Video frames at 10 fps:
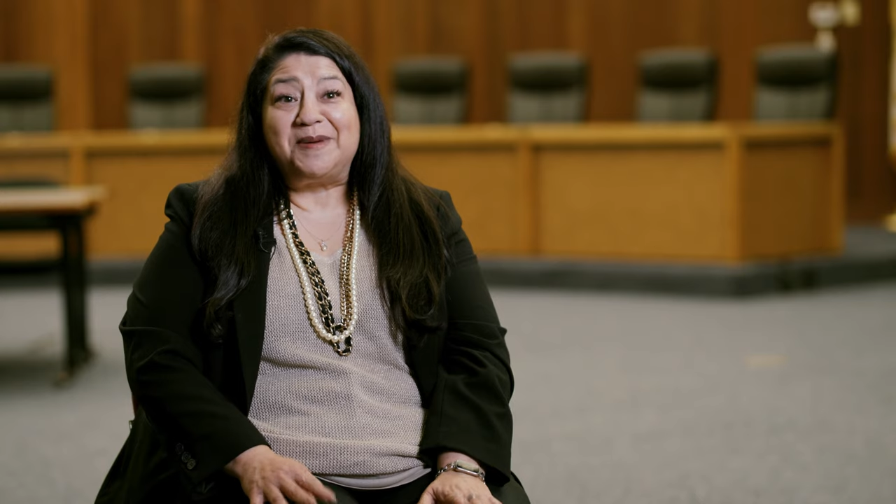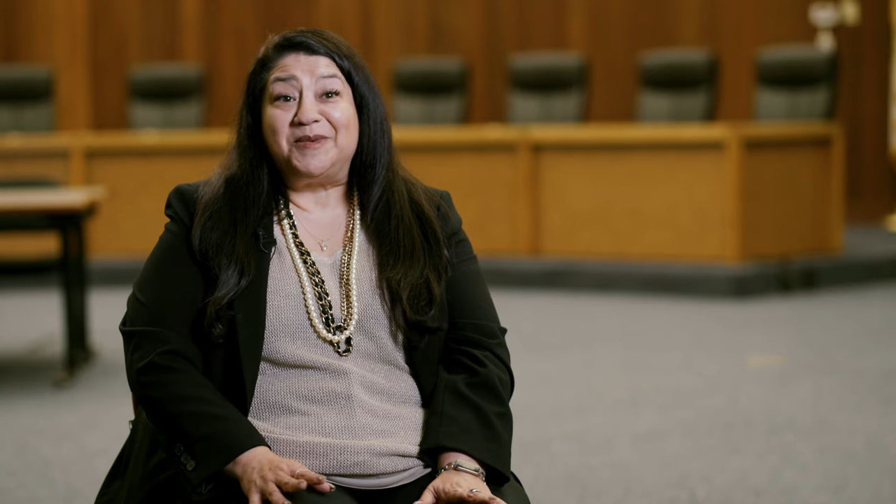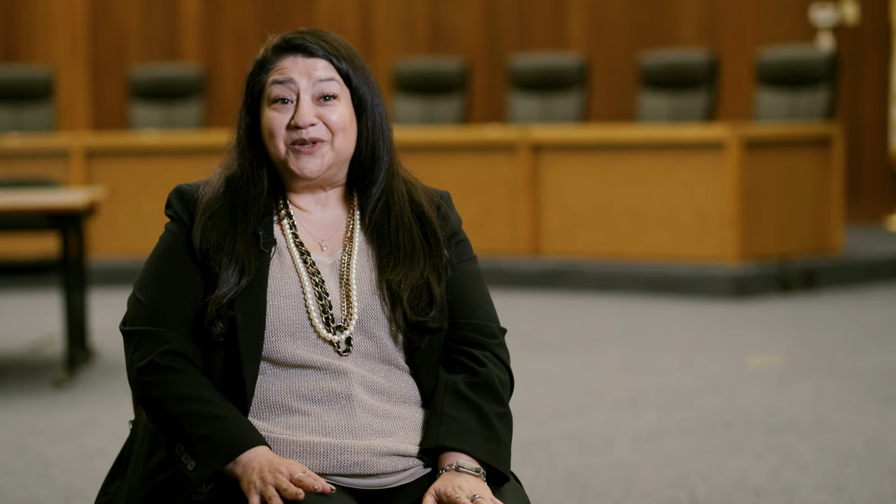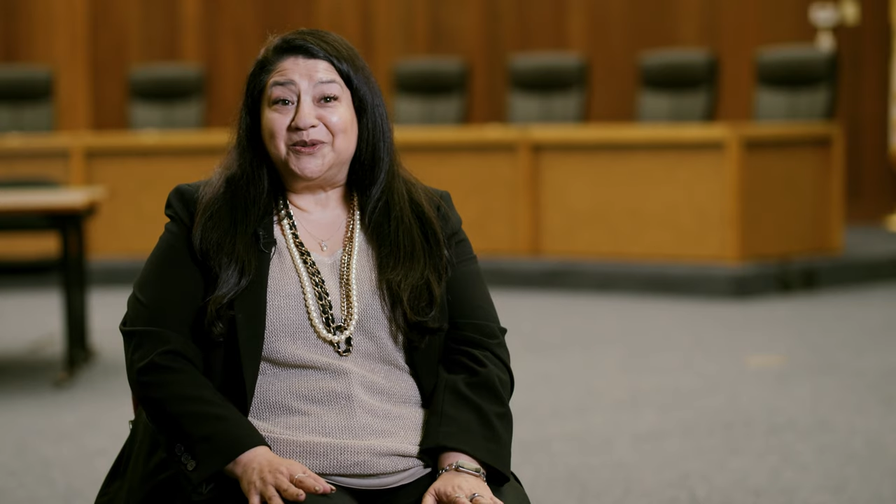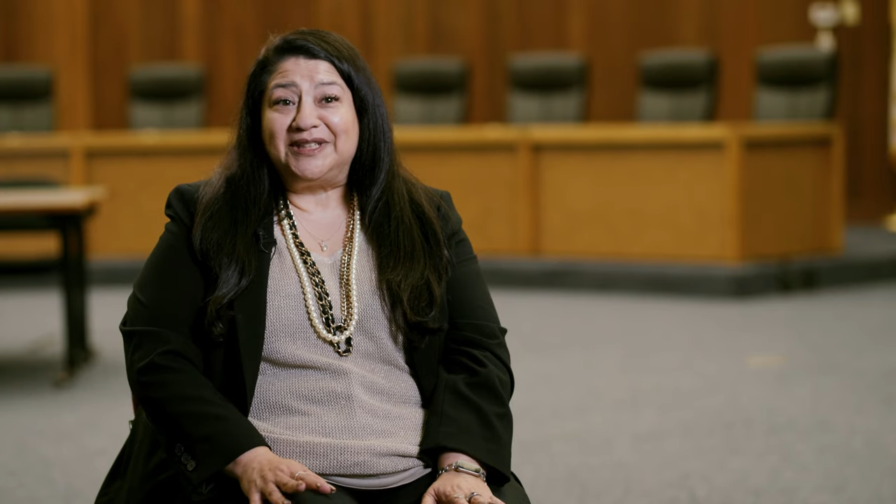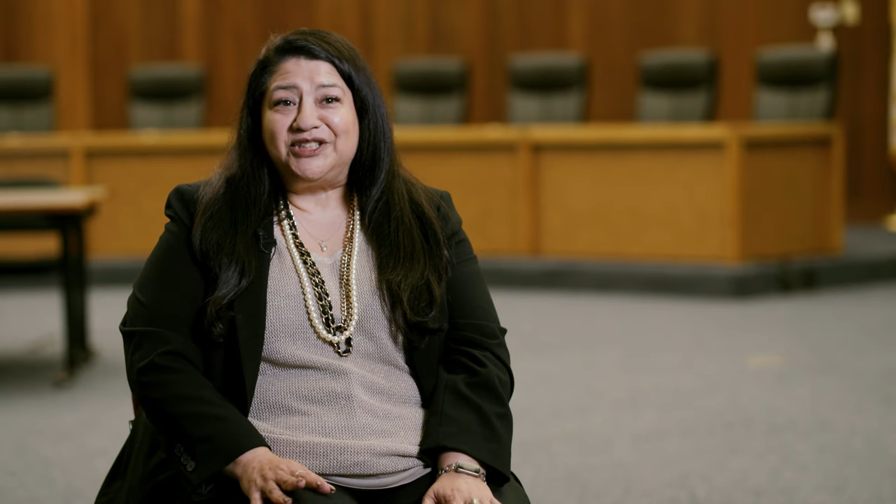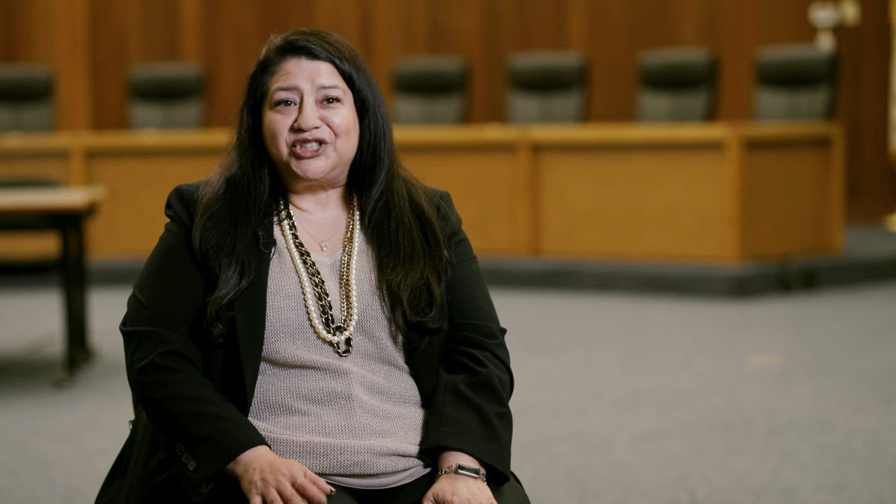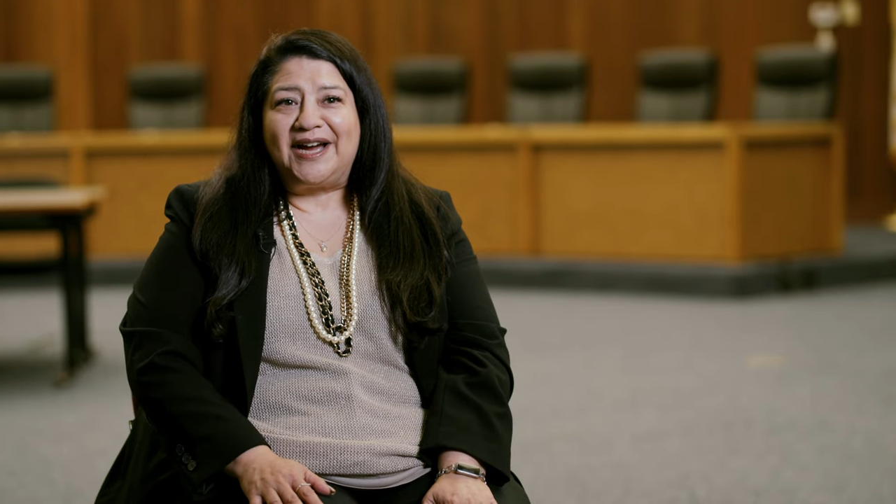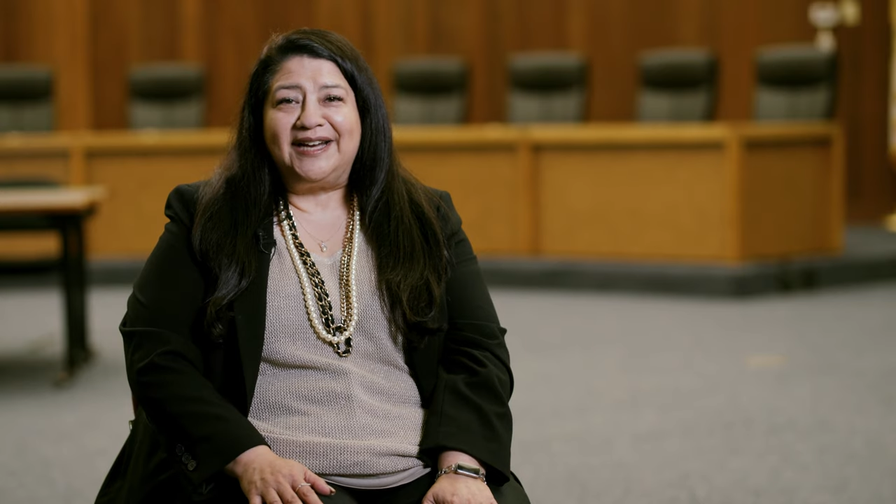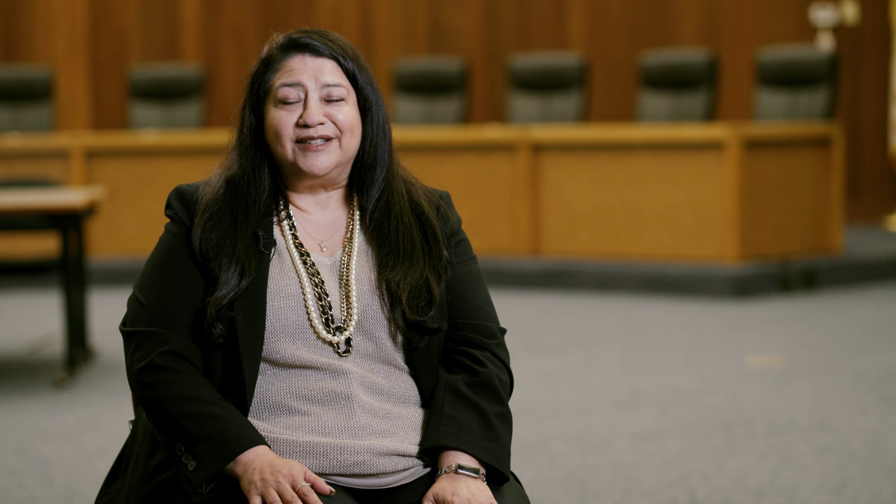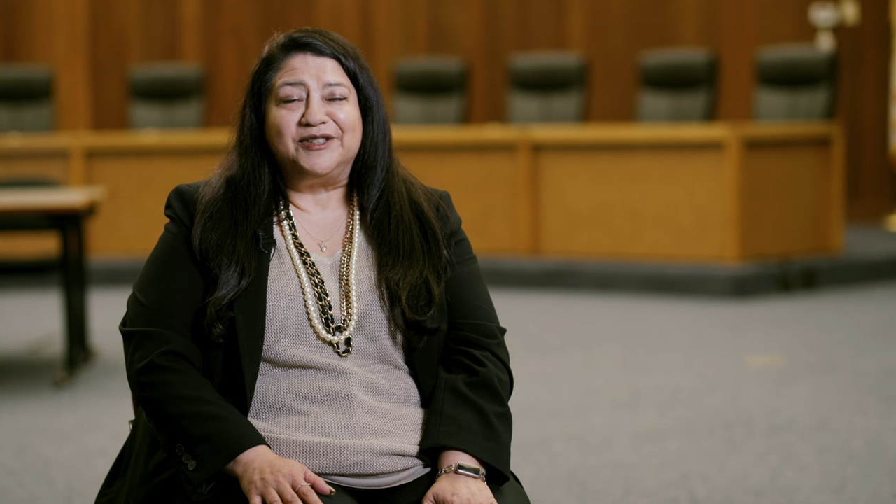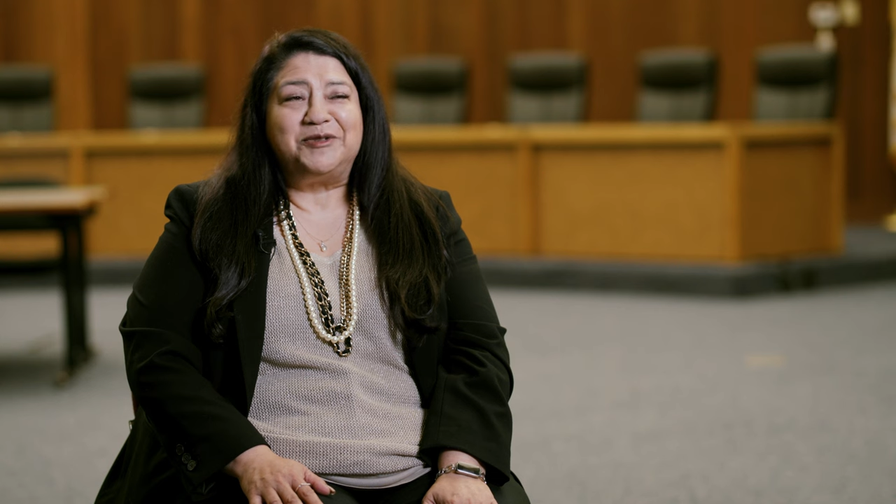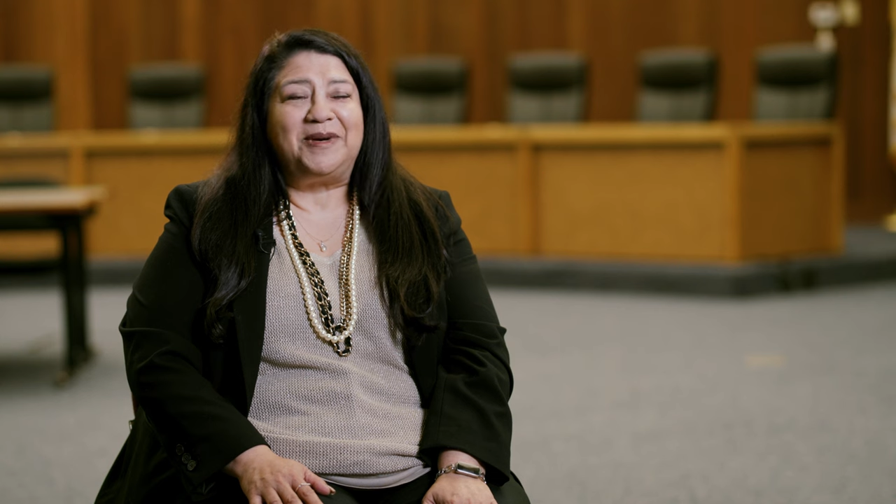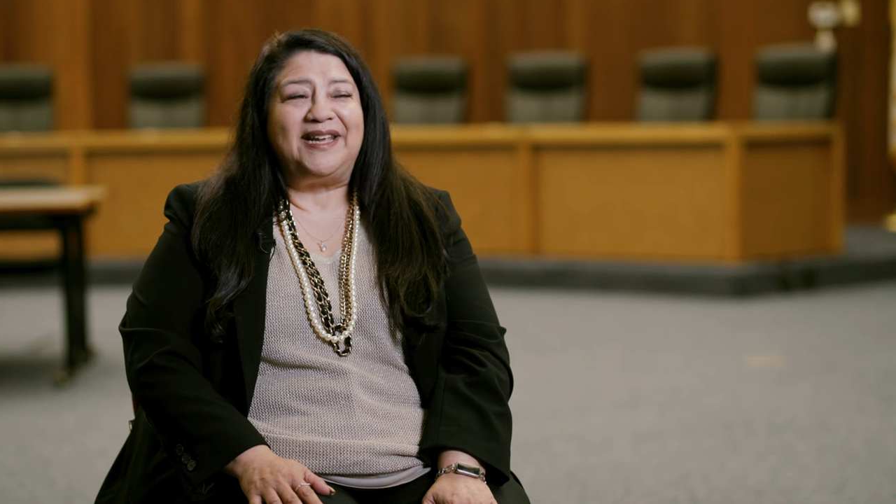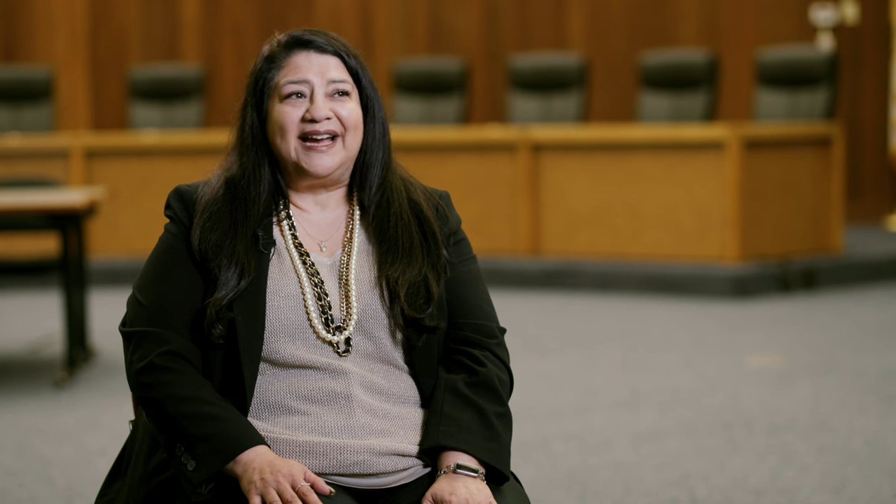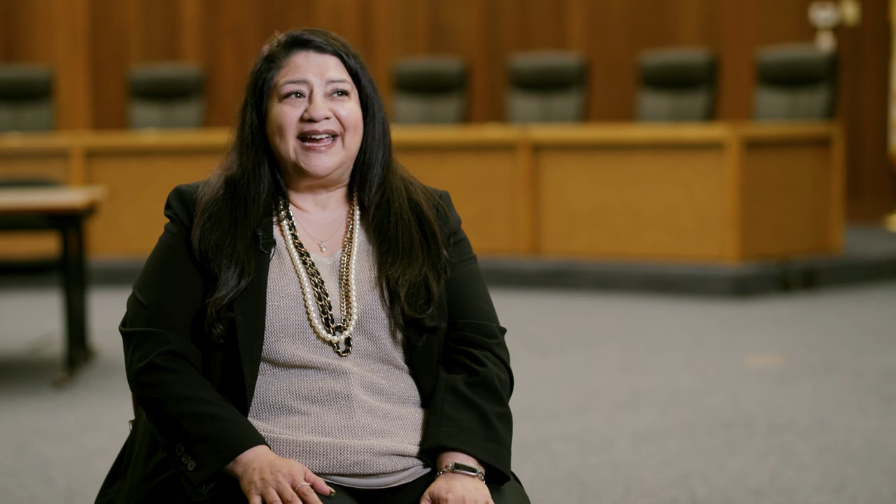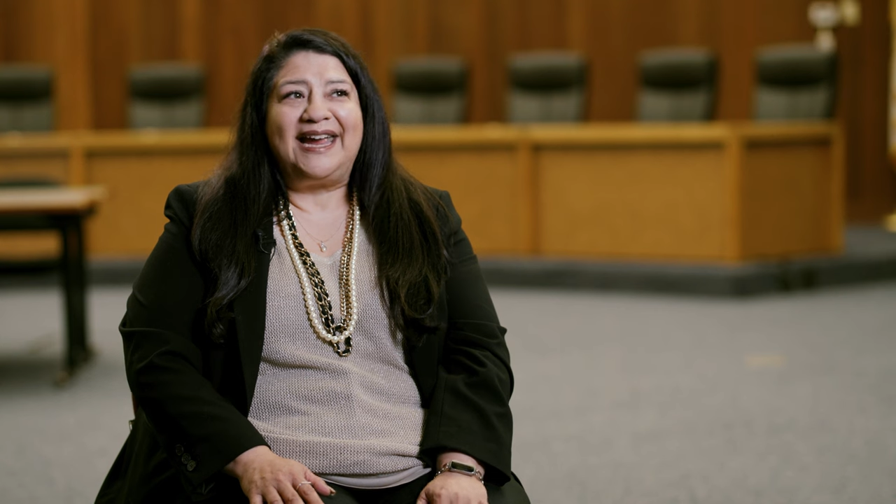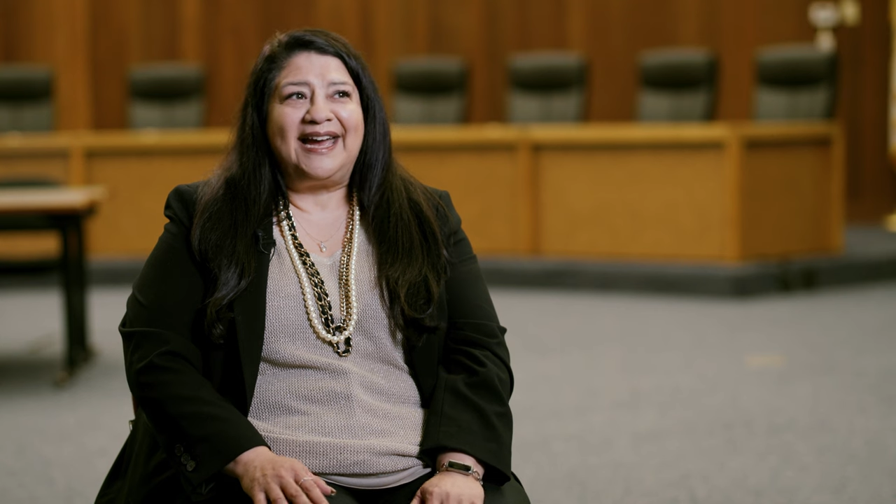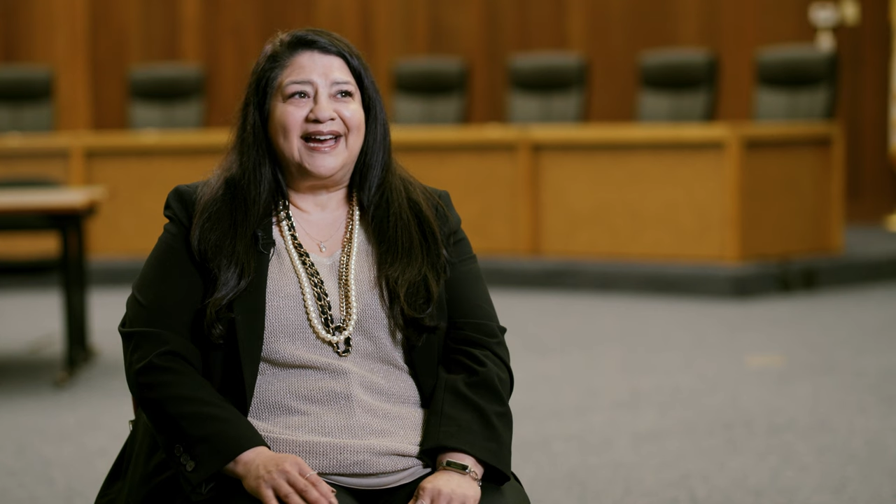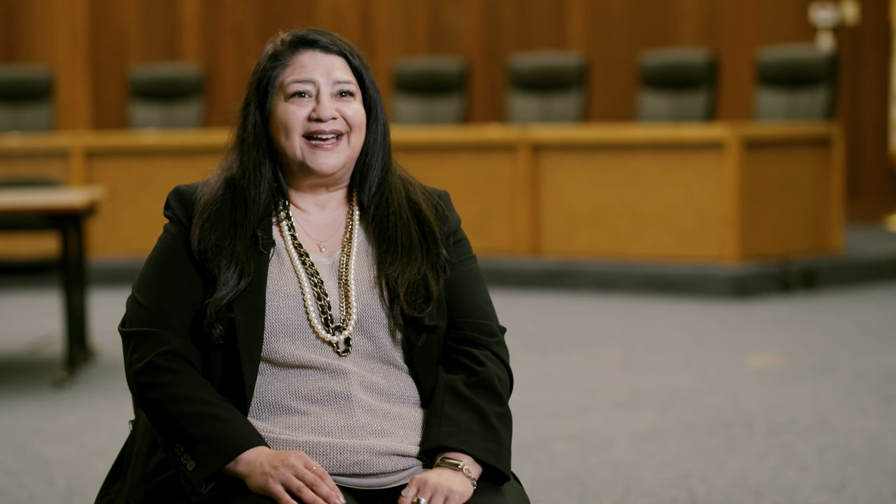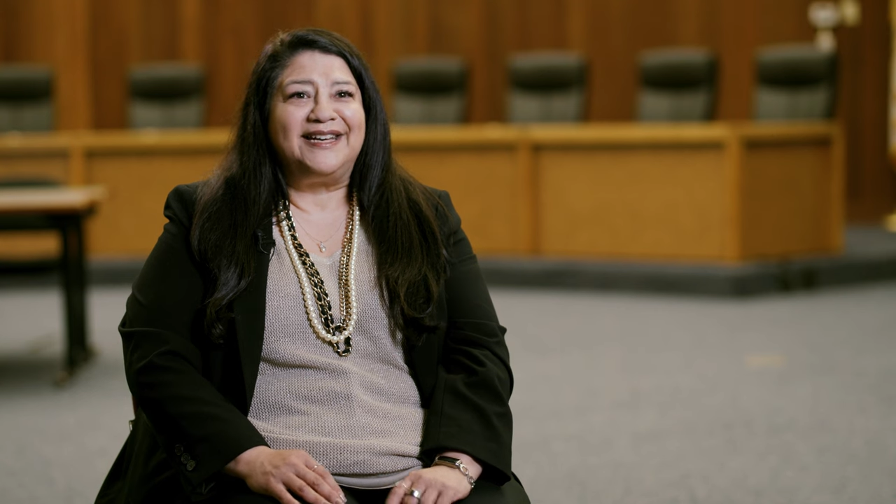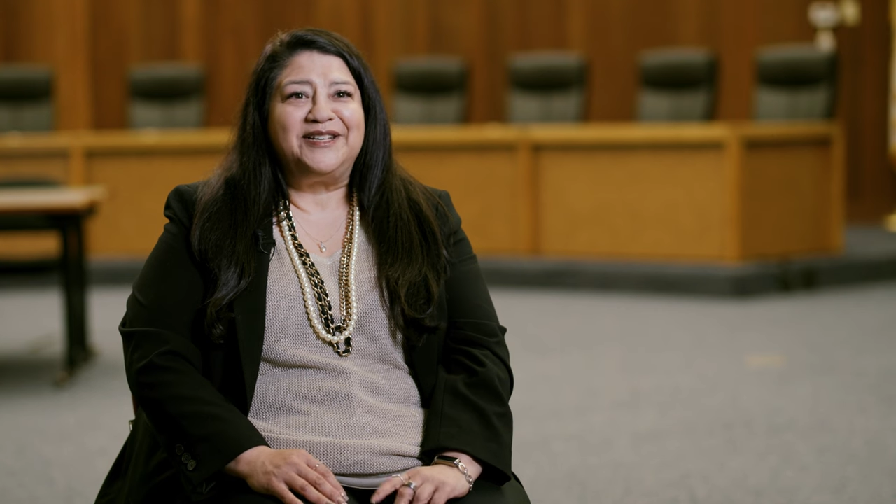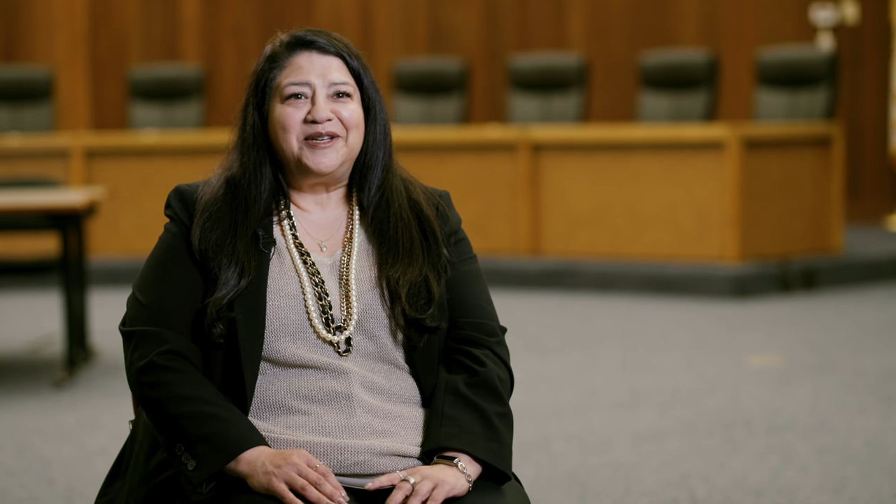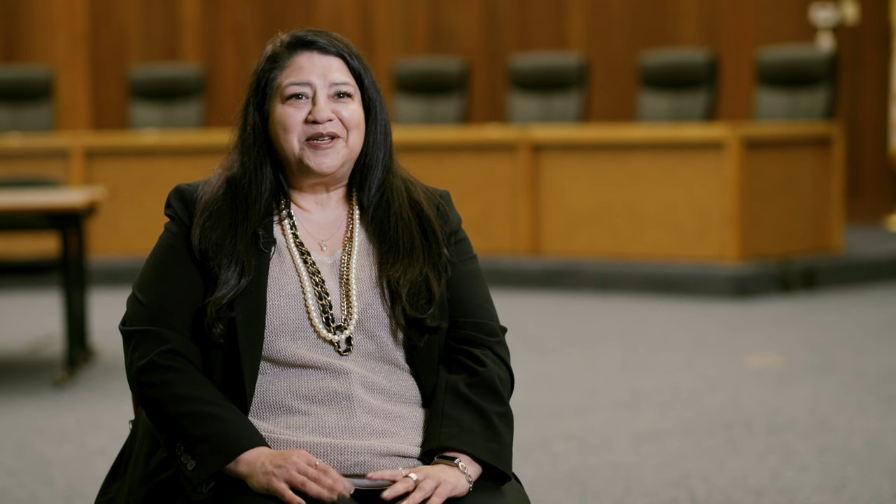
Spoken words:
I'm an only child, but I had